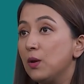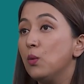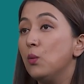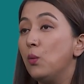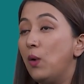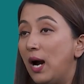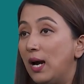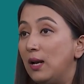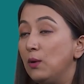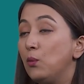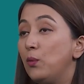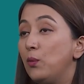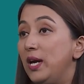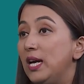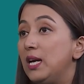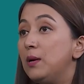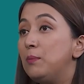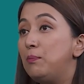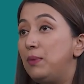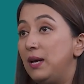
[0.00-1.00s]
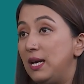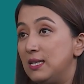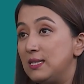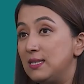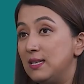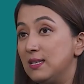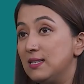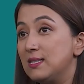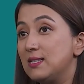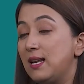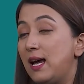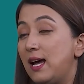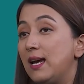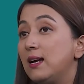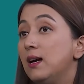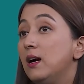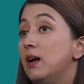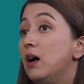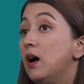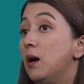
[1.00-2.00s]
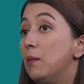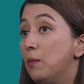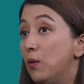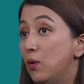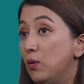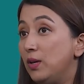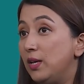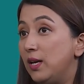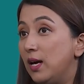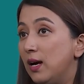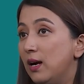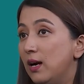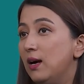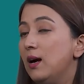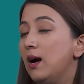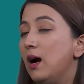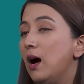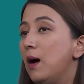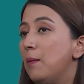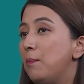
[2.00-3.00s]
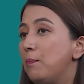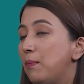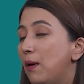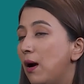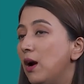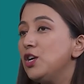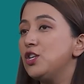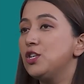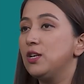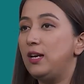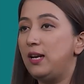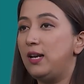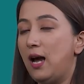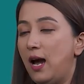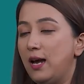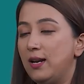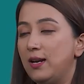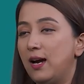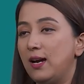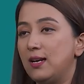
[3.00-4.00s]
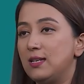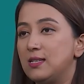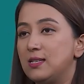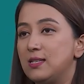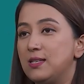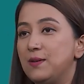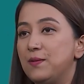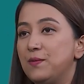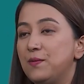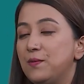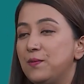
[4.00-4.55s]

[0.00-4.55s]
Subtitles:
while weak bases like ammonia are partially ionized.